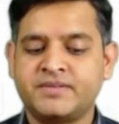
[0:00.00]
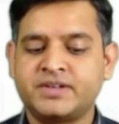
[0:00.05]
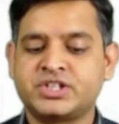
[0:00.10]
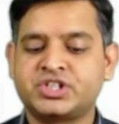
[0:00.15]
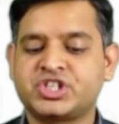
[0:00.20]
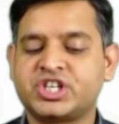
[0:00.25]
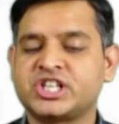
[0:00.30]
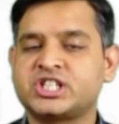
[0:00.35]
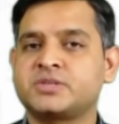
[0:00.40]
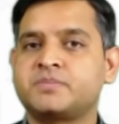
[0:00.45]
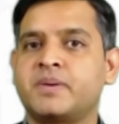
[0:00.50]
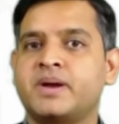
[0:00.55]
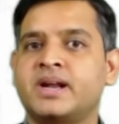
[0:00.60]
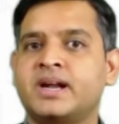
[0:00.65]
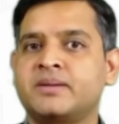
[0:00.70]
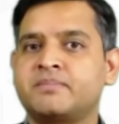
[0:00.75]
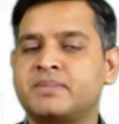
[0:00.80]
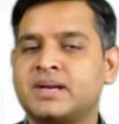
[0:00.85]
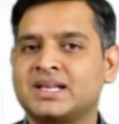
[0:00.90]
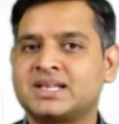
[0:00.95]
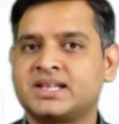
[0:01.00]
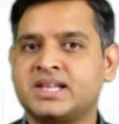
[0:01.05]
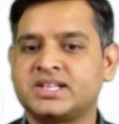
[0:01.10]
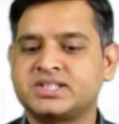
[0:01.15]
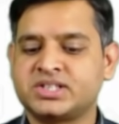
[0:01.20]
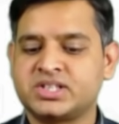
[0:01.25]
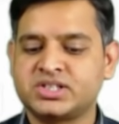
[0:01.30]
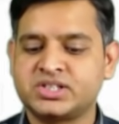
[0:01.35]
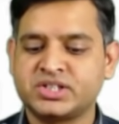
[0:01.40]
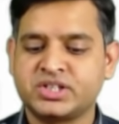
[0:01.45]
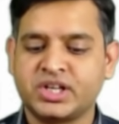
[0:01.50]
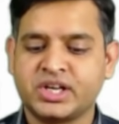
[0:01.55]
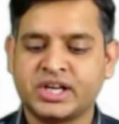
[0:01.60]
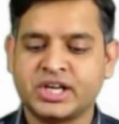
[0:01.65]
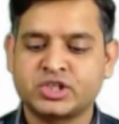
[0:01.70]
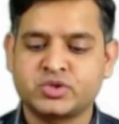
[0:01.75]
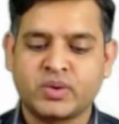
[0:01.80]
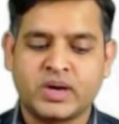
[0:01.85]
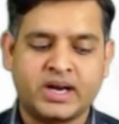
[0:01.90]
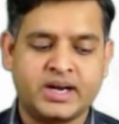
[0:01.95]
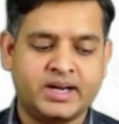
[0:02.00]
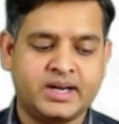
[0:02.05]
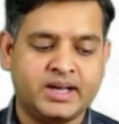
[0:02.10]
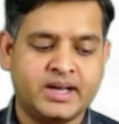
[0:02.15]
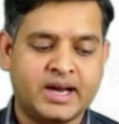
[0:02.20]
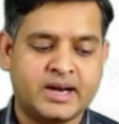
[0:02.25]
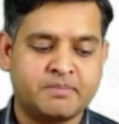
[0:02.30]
with chest pain and breathlessness is the casualty,